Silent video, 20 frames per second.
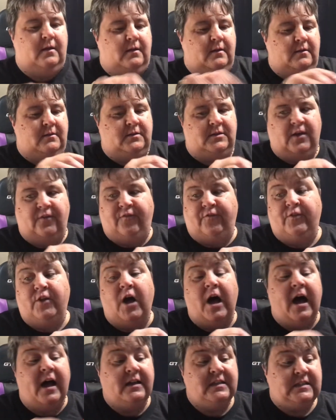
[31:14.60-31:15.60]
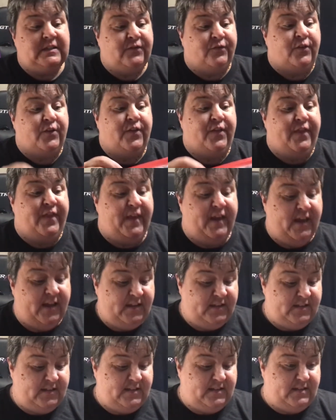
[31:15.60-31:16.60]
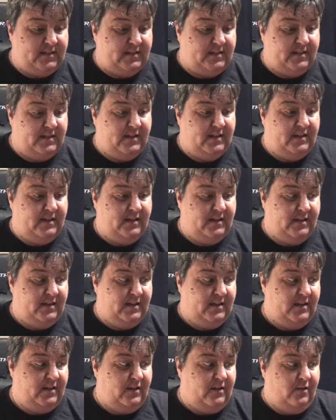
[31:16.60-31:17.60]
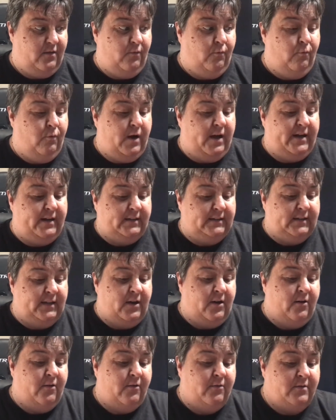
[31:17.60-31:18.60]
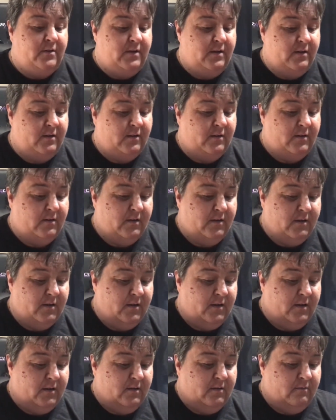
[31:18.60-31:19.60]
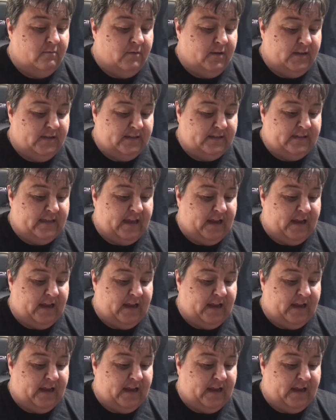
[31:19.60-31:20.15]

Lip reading: The floss for this one alone was like